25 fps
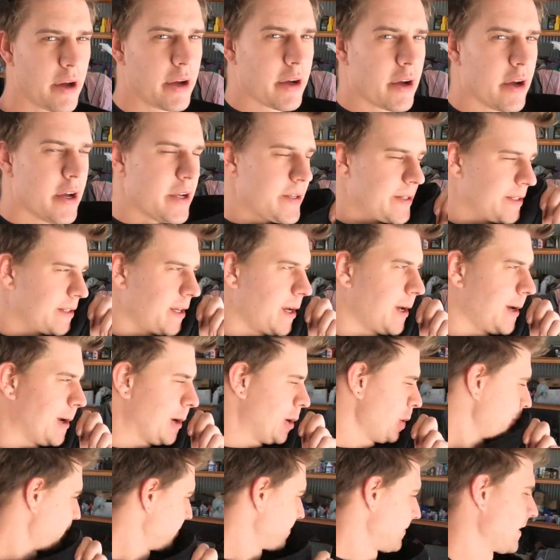guys, so
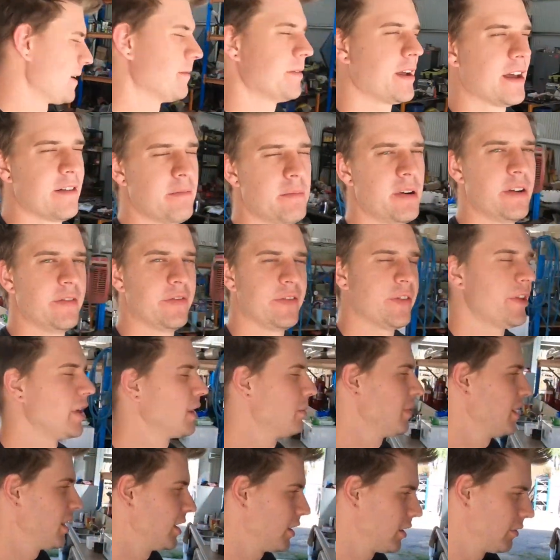we have a bit of a think
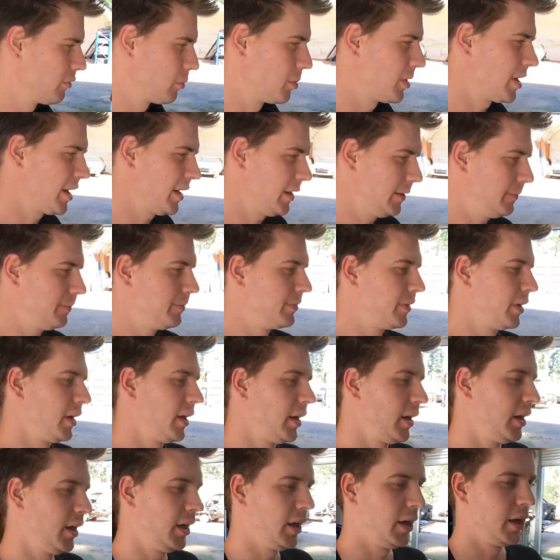about it over brekkie,
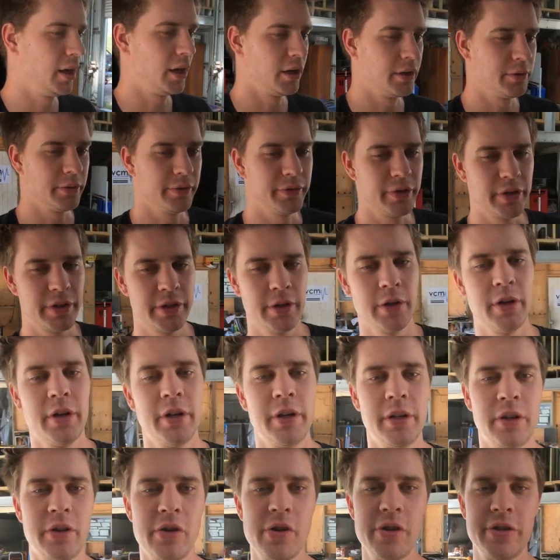and we've
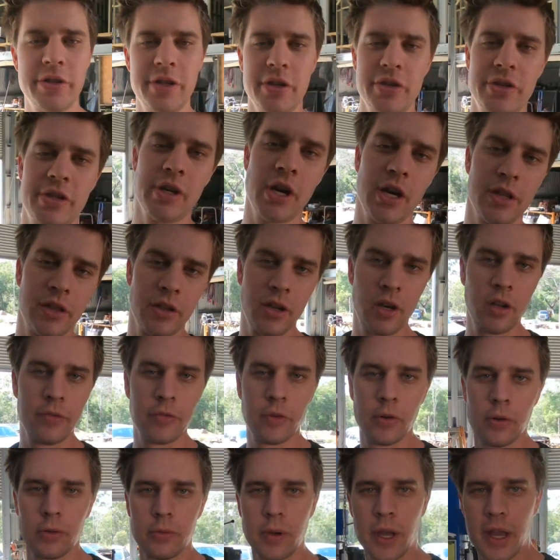decided, because this
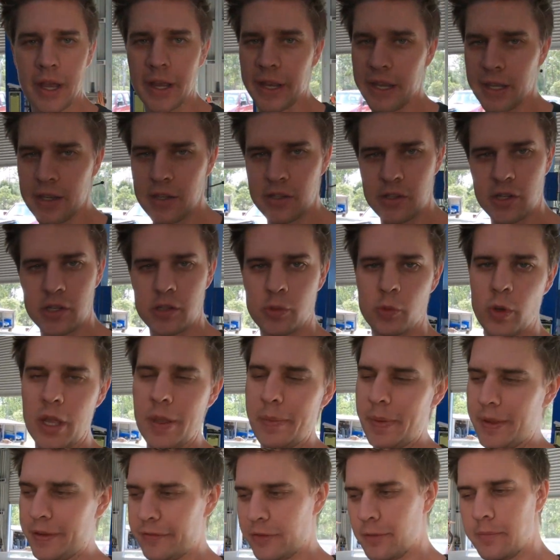R34 rack is just
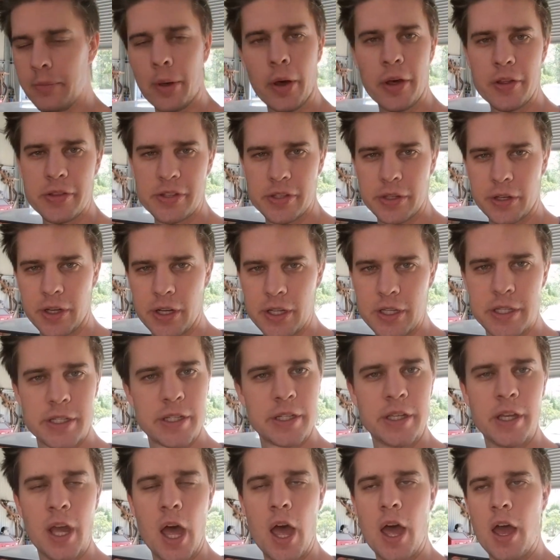weeping from both sides,
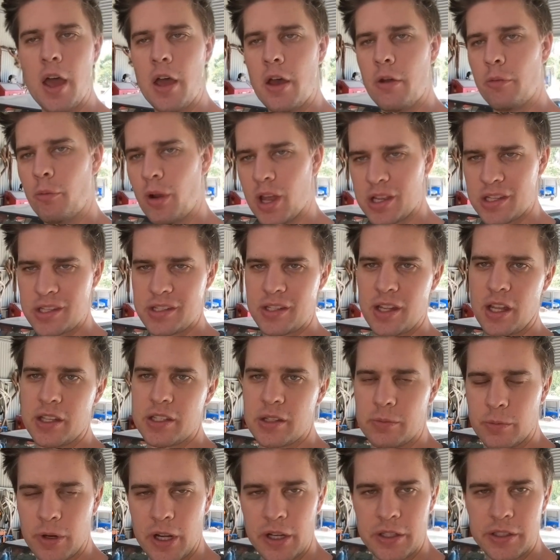Rex has done
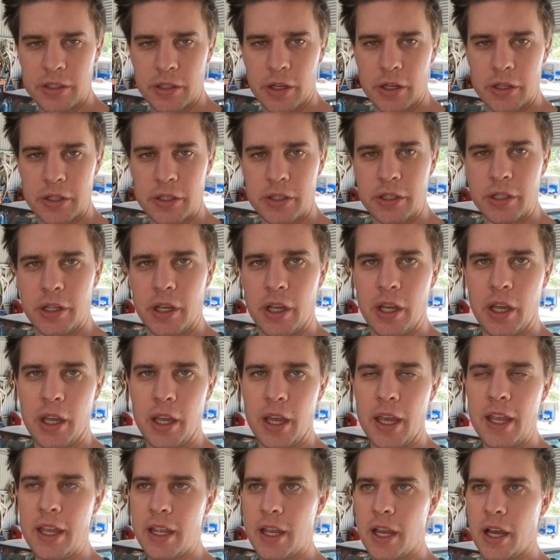some research.
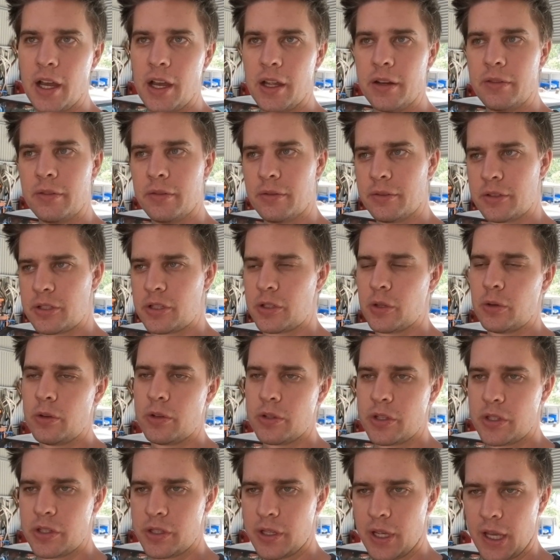He can't
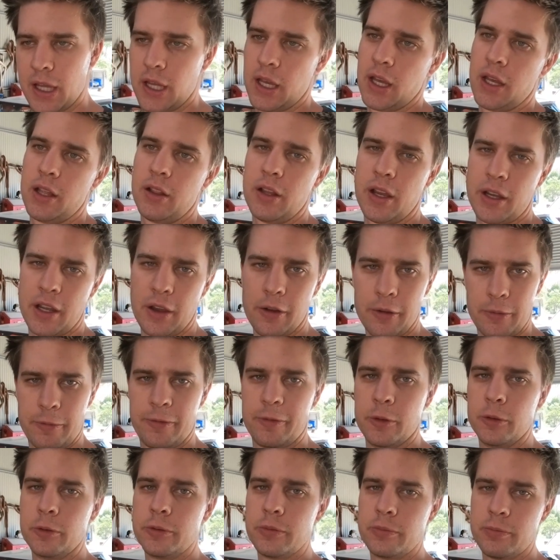source like a
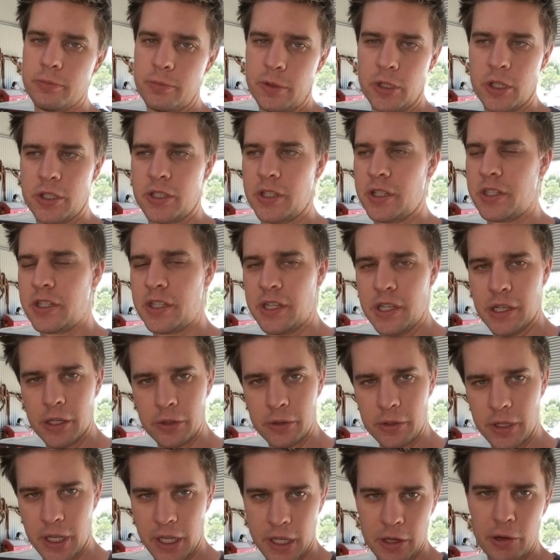full, just a seal
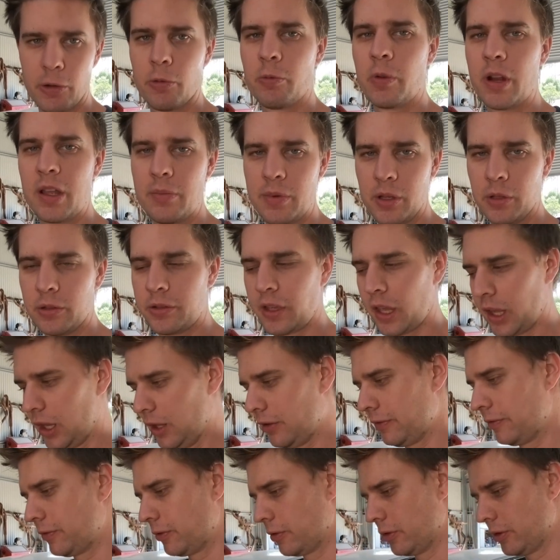kit, a rebuild
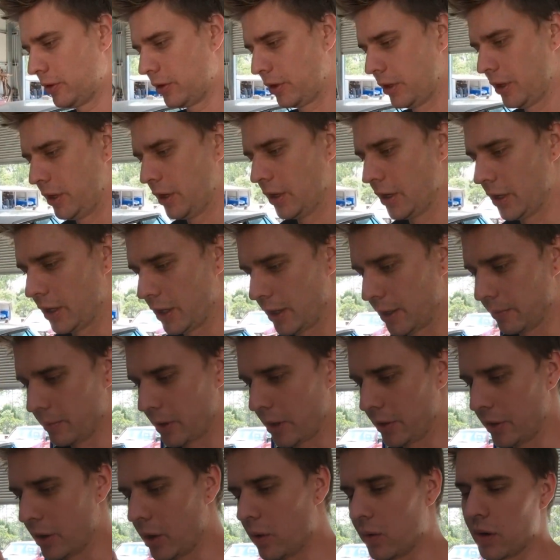kit for it.
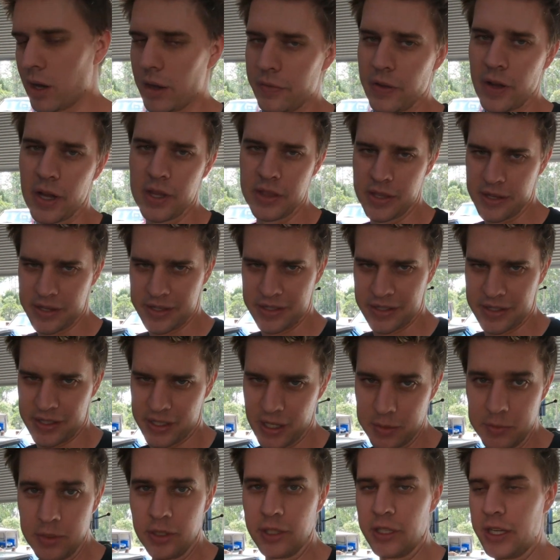I know I've had the
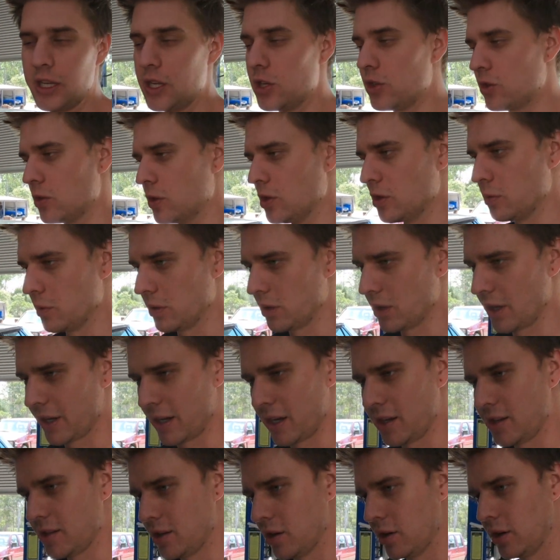similar issues with like
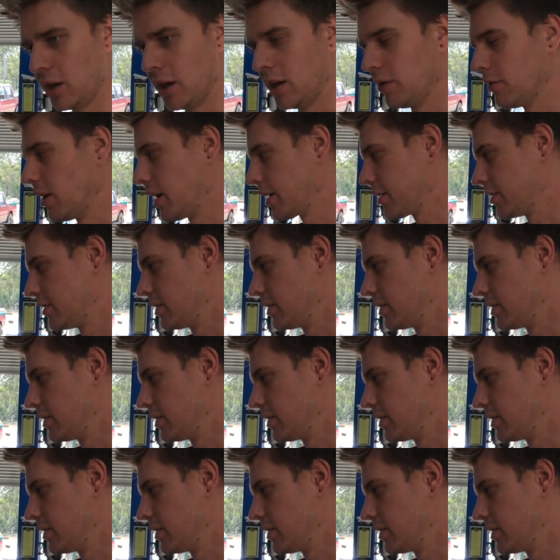S13 racks and